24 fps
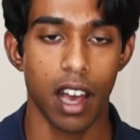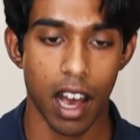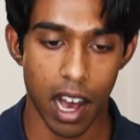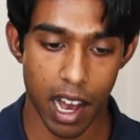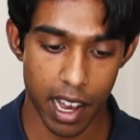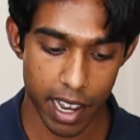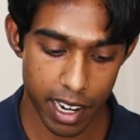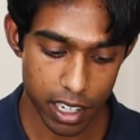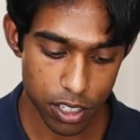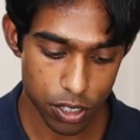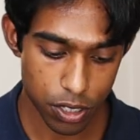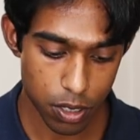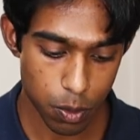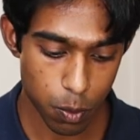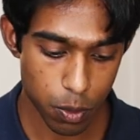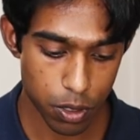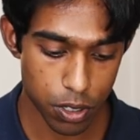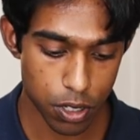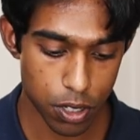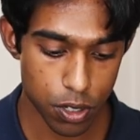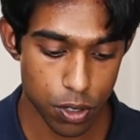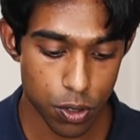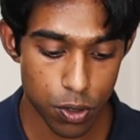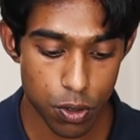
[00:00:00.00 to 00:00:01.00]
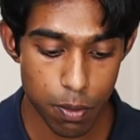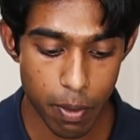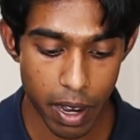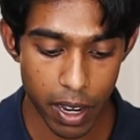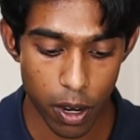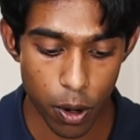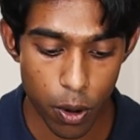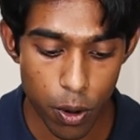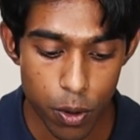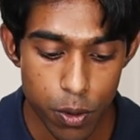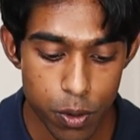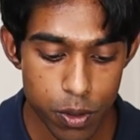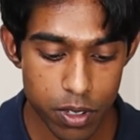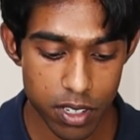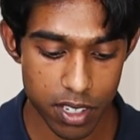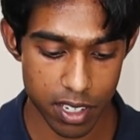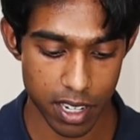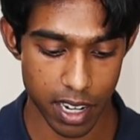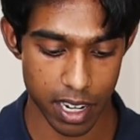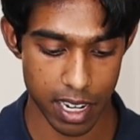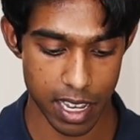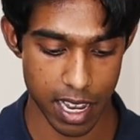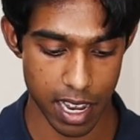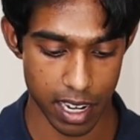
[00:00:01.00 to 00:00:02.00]
I actually want to do my own
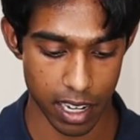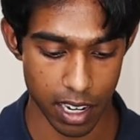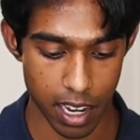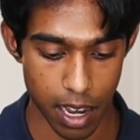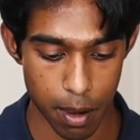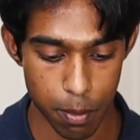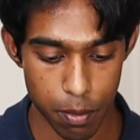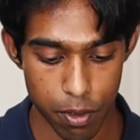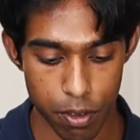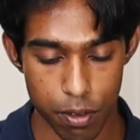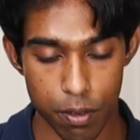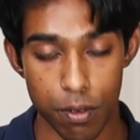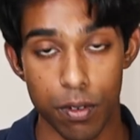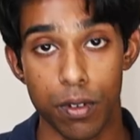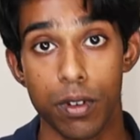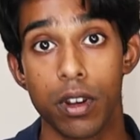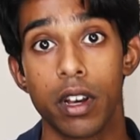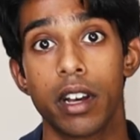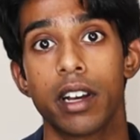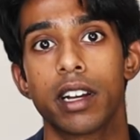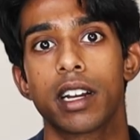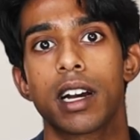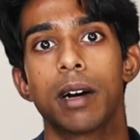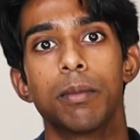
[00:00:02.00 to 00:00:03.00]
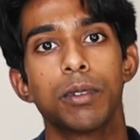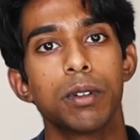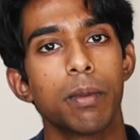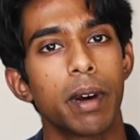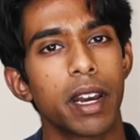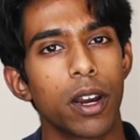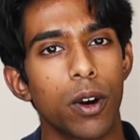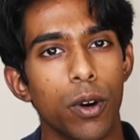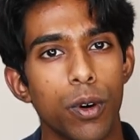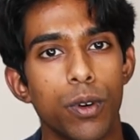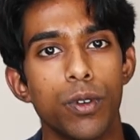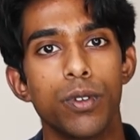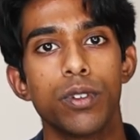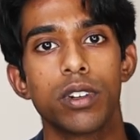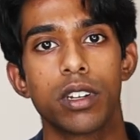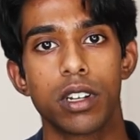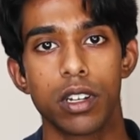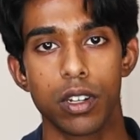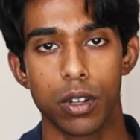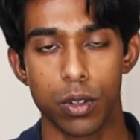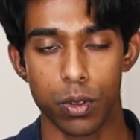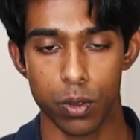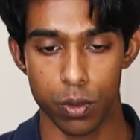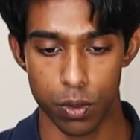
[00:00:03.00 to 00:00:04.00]
study and come to my own
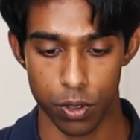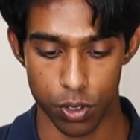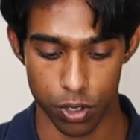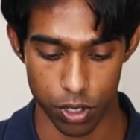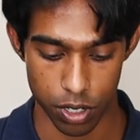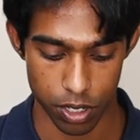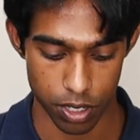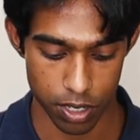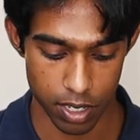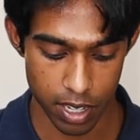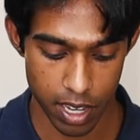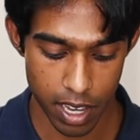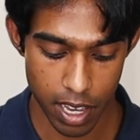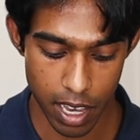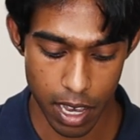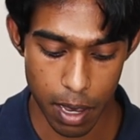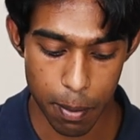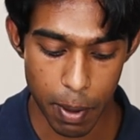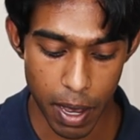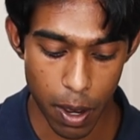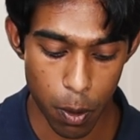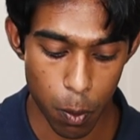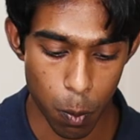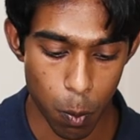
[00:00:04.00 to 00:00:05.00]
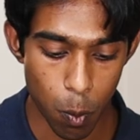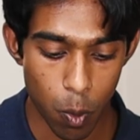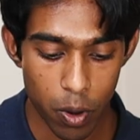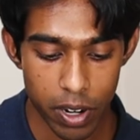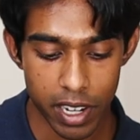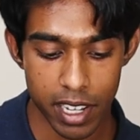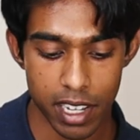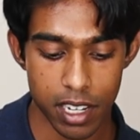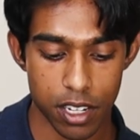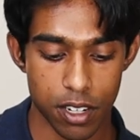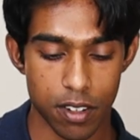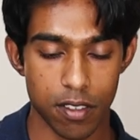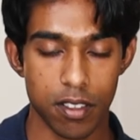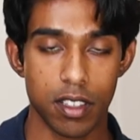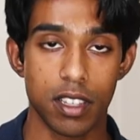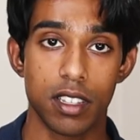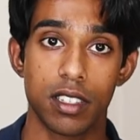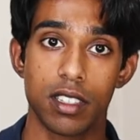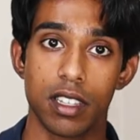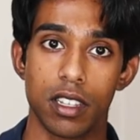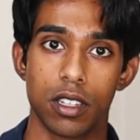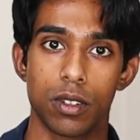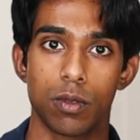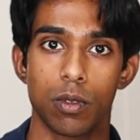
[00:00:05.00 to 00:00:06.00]
conclusions about what each of
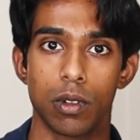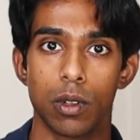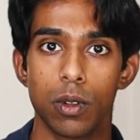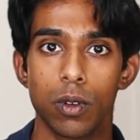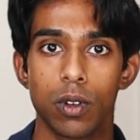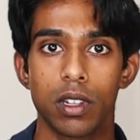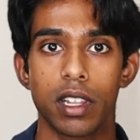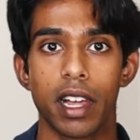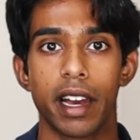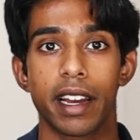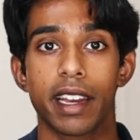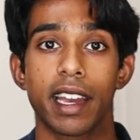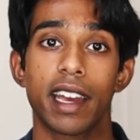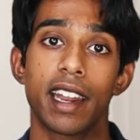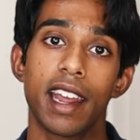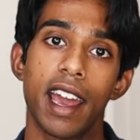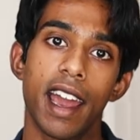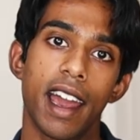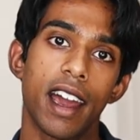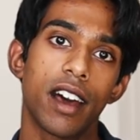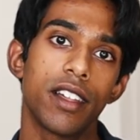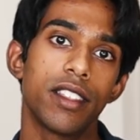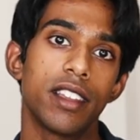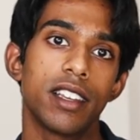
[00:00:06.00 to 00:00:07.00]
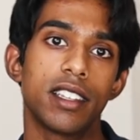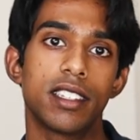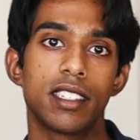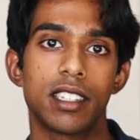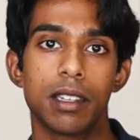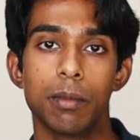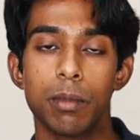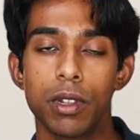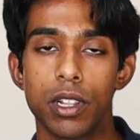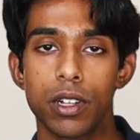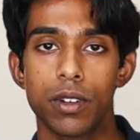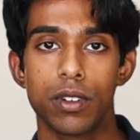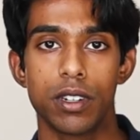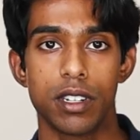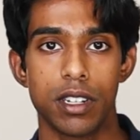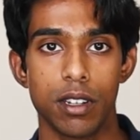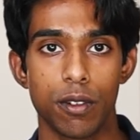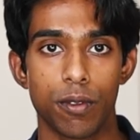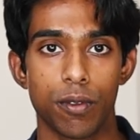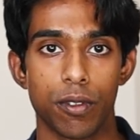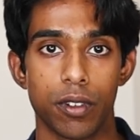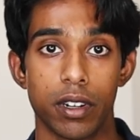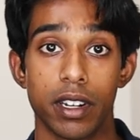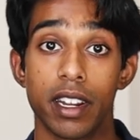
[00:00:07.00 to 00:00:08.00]
these things would look like and how they're similar and
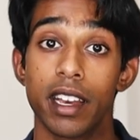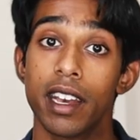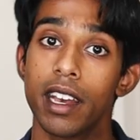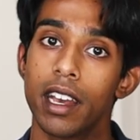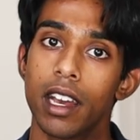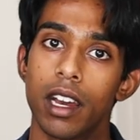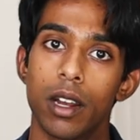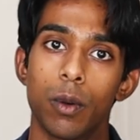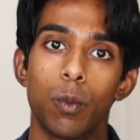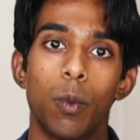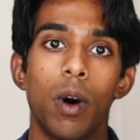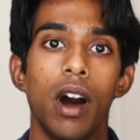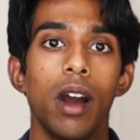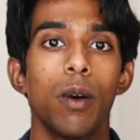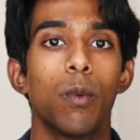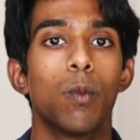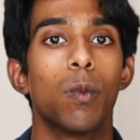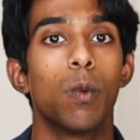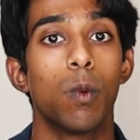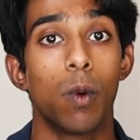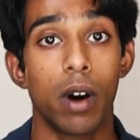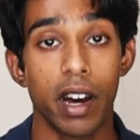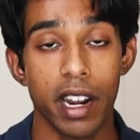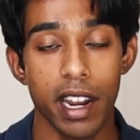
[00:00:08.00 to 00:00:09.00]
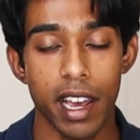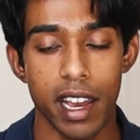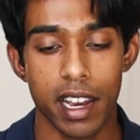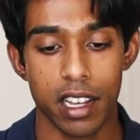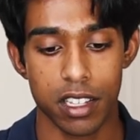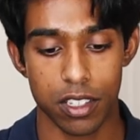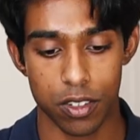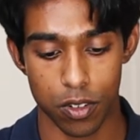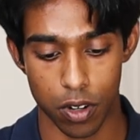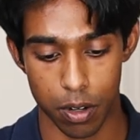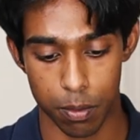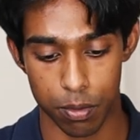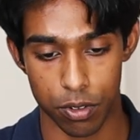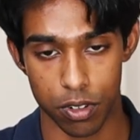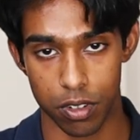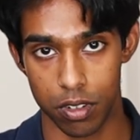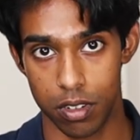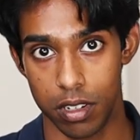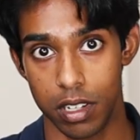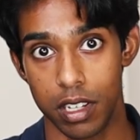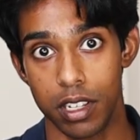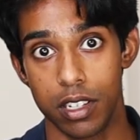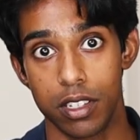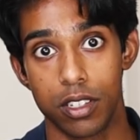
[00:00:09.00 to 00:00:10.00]
different, and why one answer
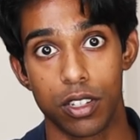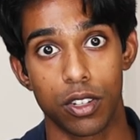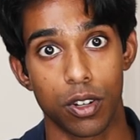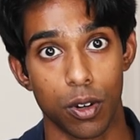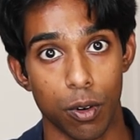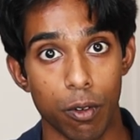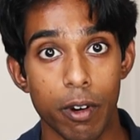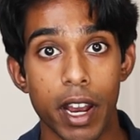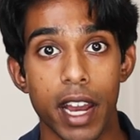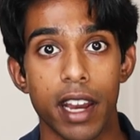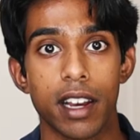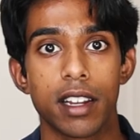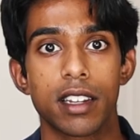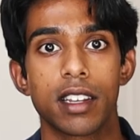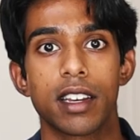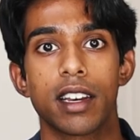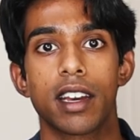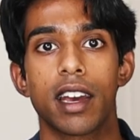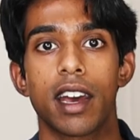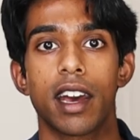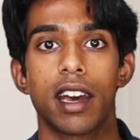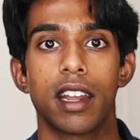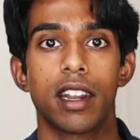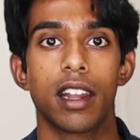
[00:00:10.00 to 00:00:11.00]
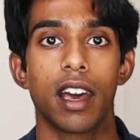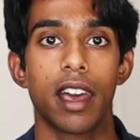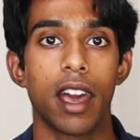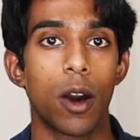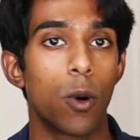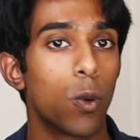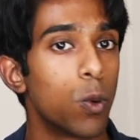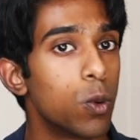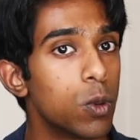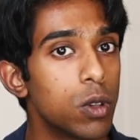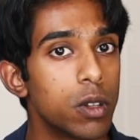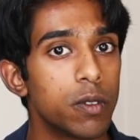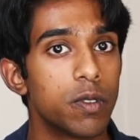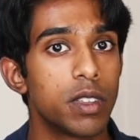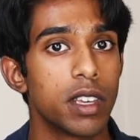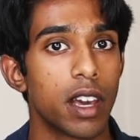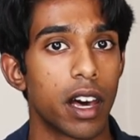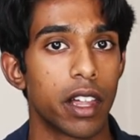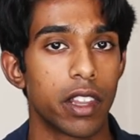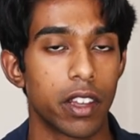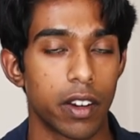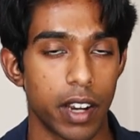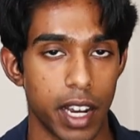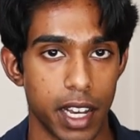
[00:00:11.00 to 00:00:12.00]
option is correct and all of the
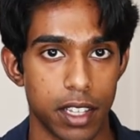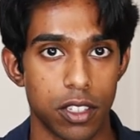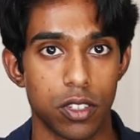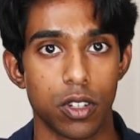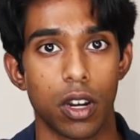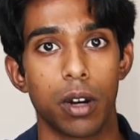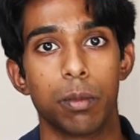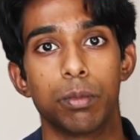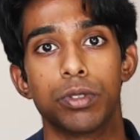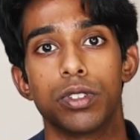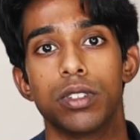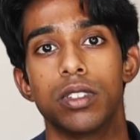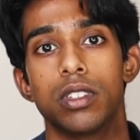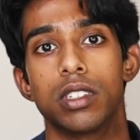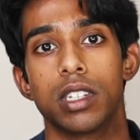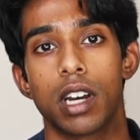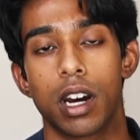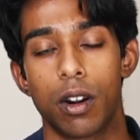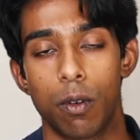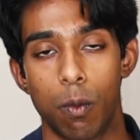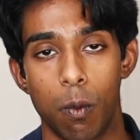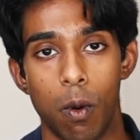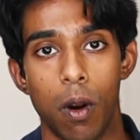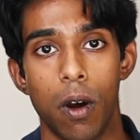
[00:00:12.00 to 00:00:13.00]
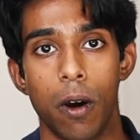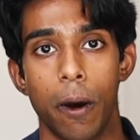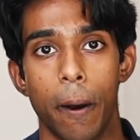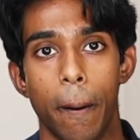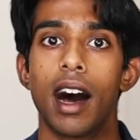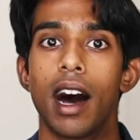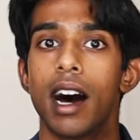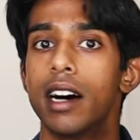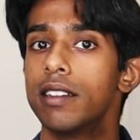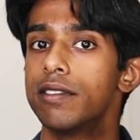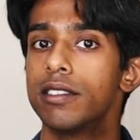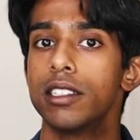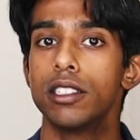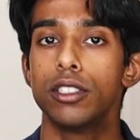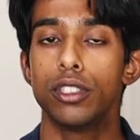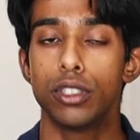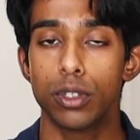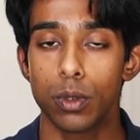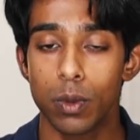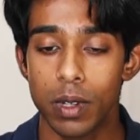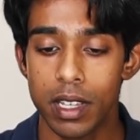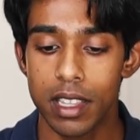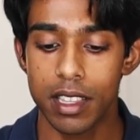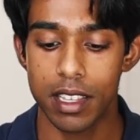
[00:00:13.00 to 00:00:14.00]
other answer options are wrong. After
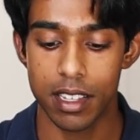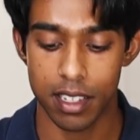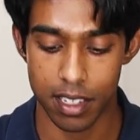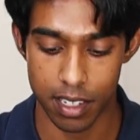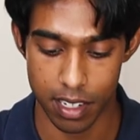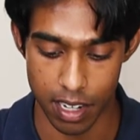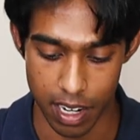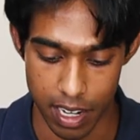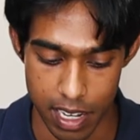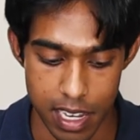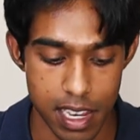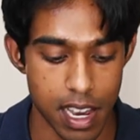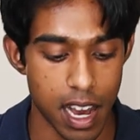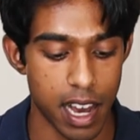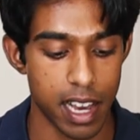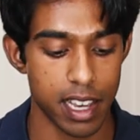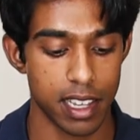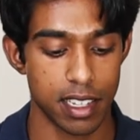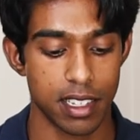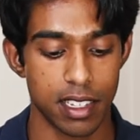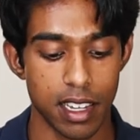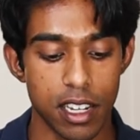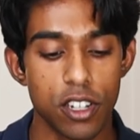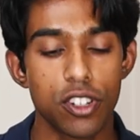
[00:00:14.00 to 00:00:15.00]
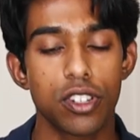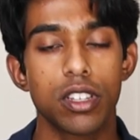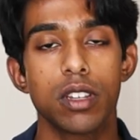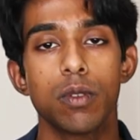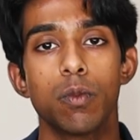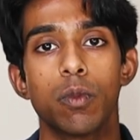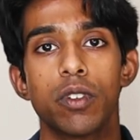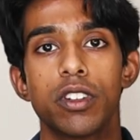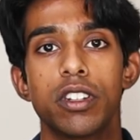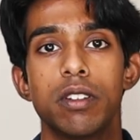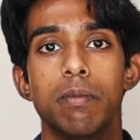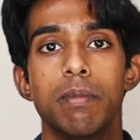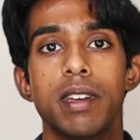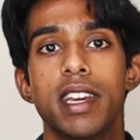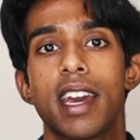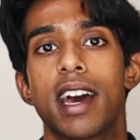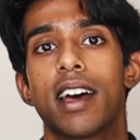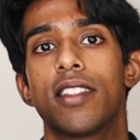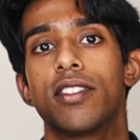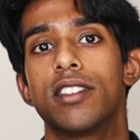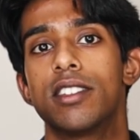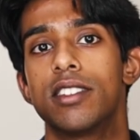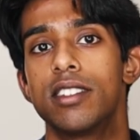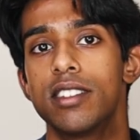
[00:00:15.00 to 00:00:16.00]
doing this study, I essentially want to be
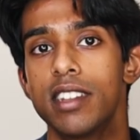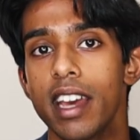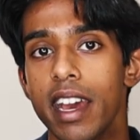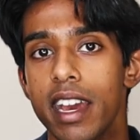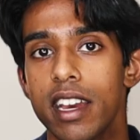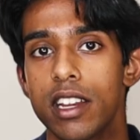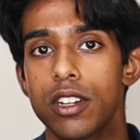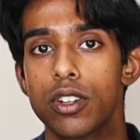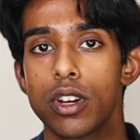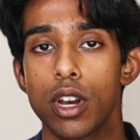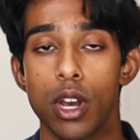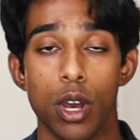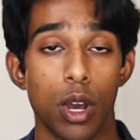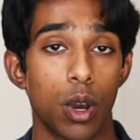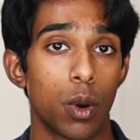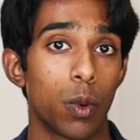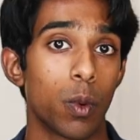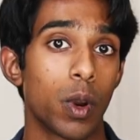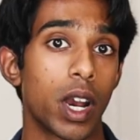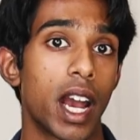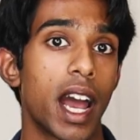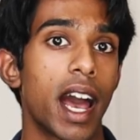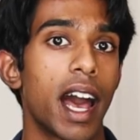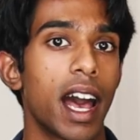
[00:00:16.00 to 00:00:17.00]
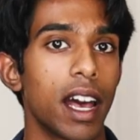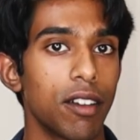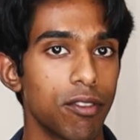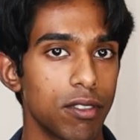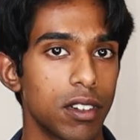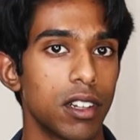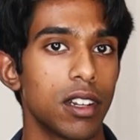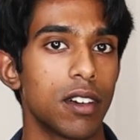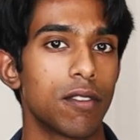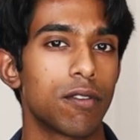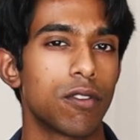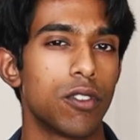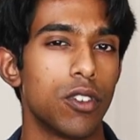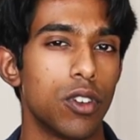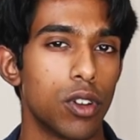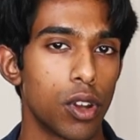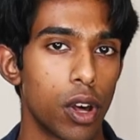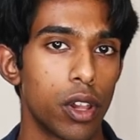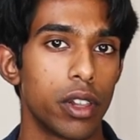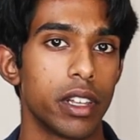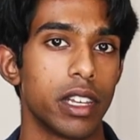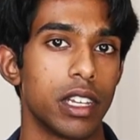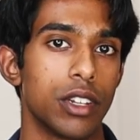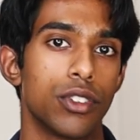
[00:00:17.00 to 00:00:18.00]
at the stage where I have enough
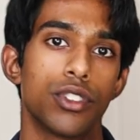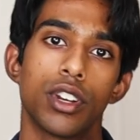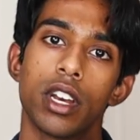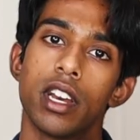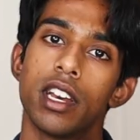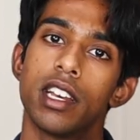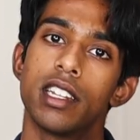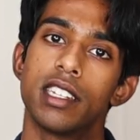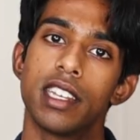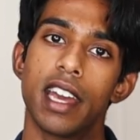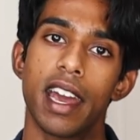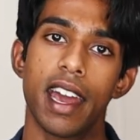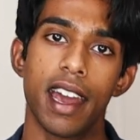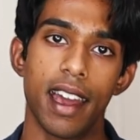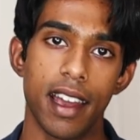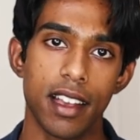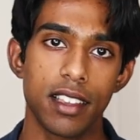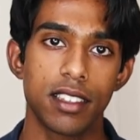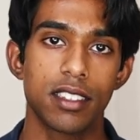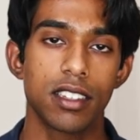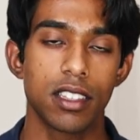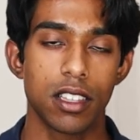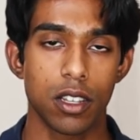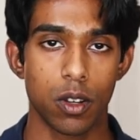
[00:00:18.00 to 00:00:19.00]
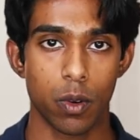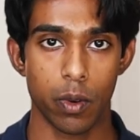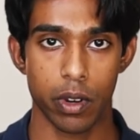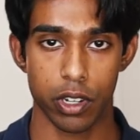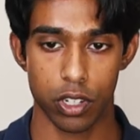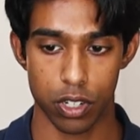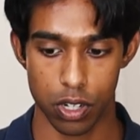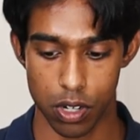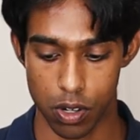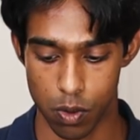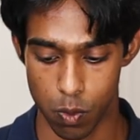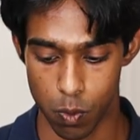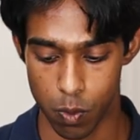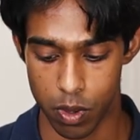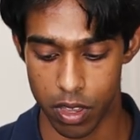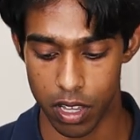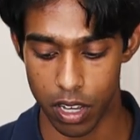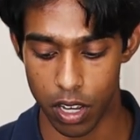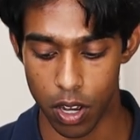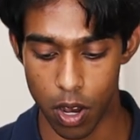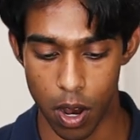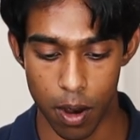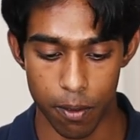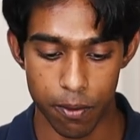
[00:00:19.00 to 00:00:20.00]
knowledge to answer the question with
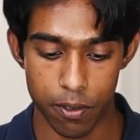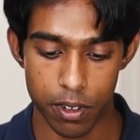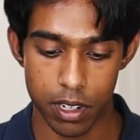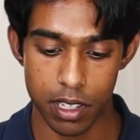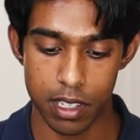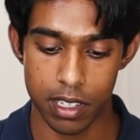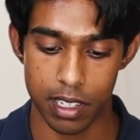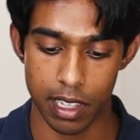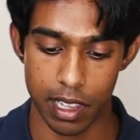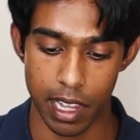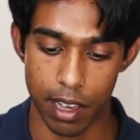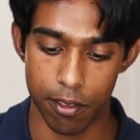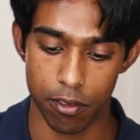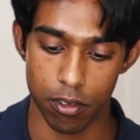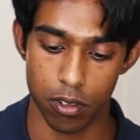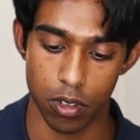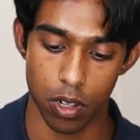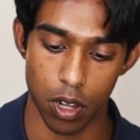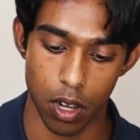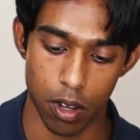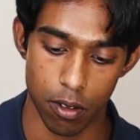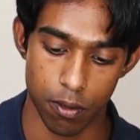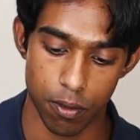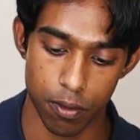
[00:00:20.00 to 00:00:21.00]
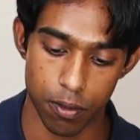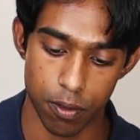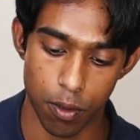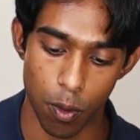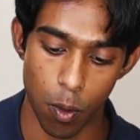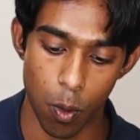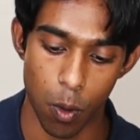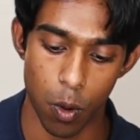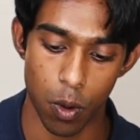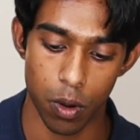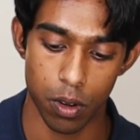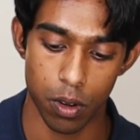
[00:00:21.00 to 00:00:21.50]
a confidence level of 4.